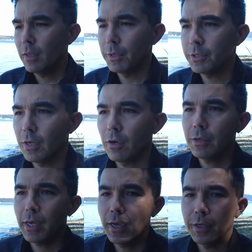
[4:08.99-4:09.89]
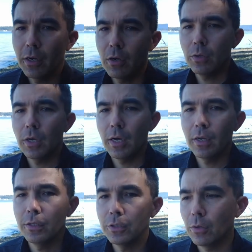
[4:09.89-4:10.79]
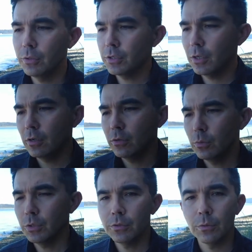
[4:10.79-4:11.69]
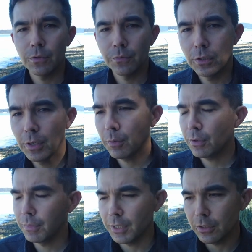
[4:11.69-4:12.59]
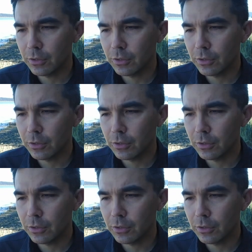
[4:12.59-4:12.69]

They might say, "Oh yeah, you know, so and so was was flirting with me.